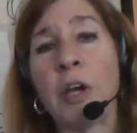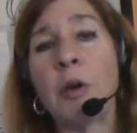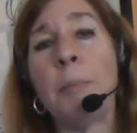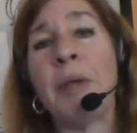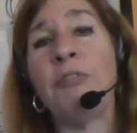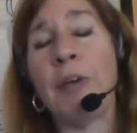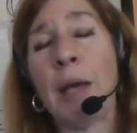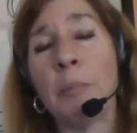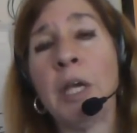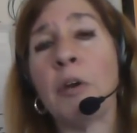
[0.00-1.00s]
It could be
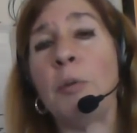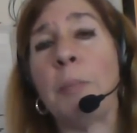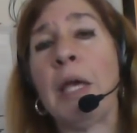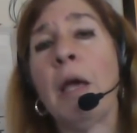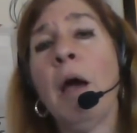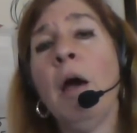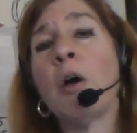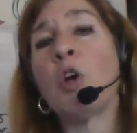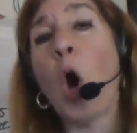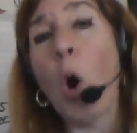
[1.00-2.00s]
family, it could be
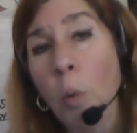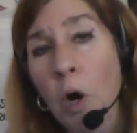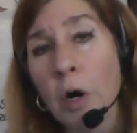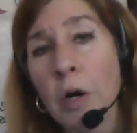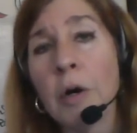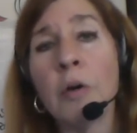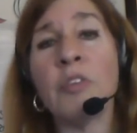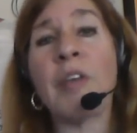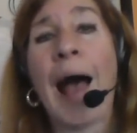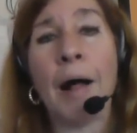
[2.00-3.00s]

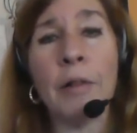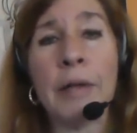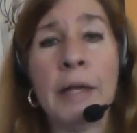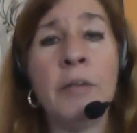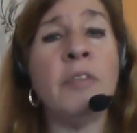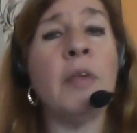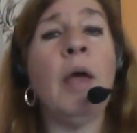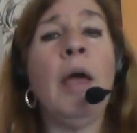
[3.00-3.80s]
coworkers, colleagues,